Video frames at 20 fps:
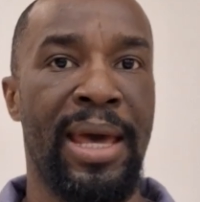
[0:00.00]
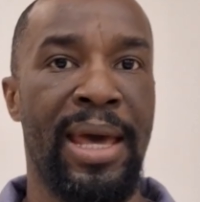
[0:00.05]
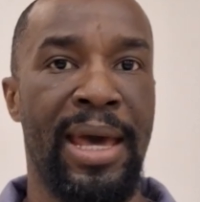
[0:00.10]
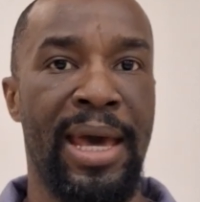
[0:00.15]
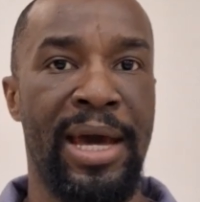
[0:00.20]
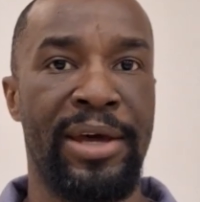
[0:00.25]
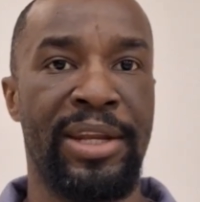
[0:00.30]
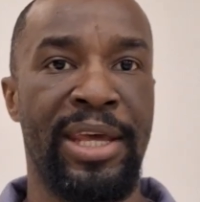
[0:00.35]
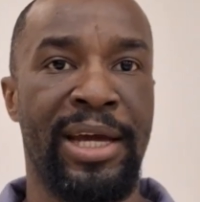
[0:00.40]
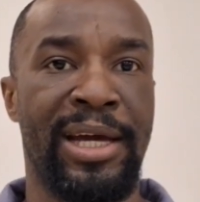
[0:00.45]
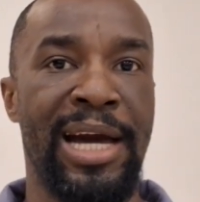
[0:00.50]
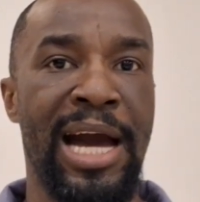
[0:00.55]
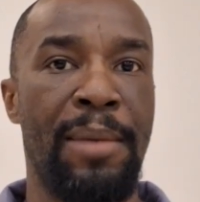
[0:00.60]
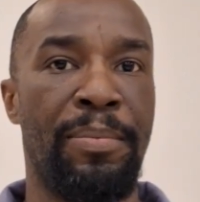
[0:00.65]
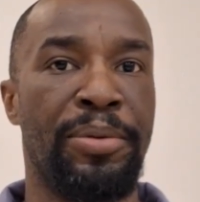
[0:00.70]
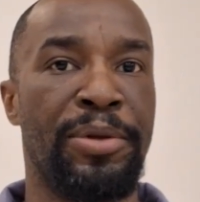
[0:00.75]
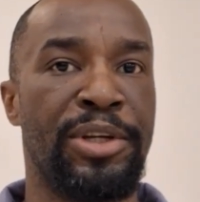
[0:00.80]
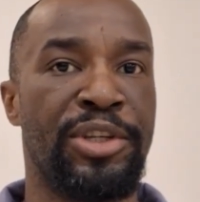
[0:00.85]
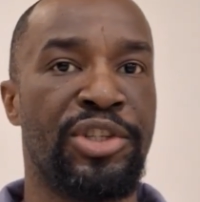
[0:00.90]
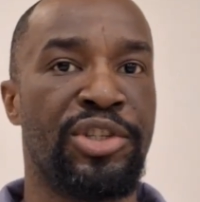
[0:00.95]
had
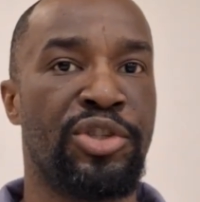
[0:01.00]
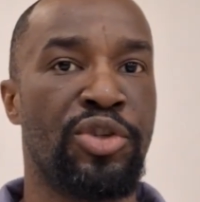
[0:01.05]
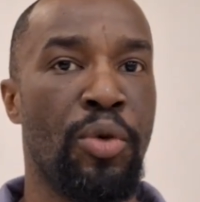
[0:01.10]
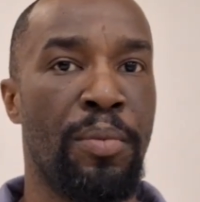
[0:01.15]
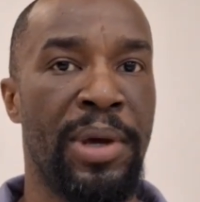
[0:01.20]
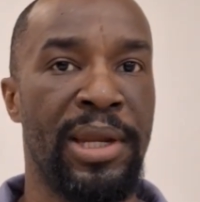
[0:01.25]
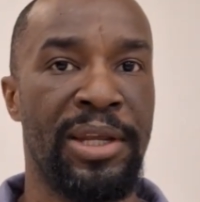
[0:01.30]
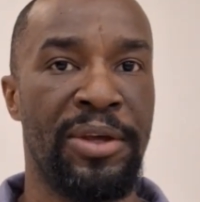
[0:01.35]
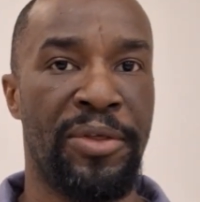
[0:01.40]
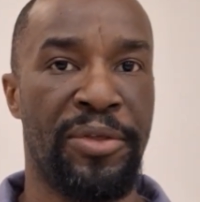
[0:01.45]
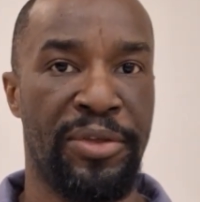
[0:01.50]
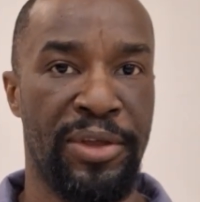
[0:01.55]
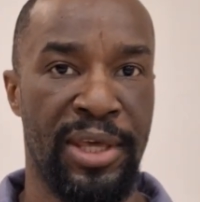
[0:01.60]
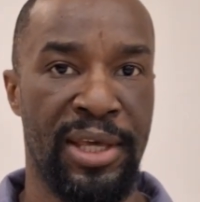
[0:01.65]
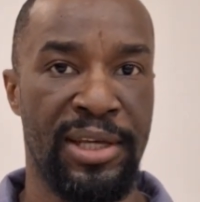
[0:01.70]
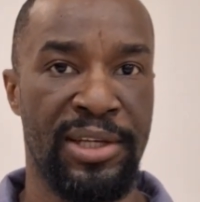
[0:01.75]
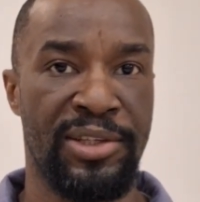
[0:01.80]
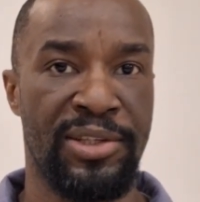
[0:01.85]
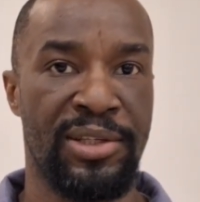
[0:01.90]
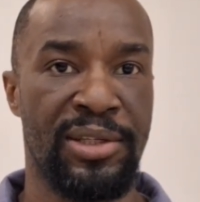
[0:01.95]
accomplished so many
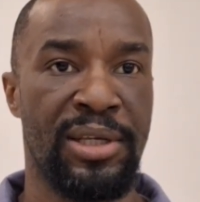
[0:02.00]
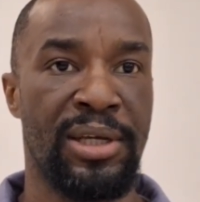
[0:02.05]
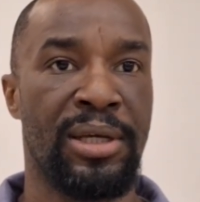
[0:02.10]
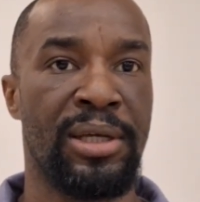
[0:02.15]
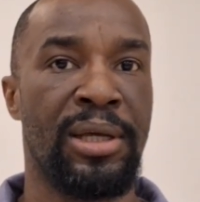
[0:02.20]
things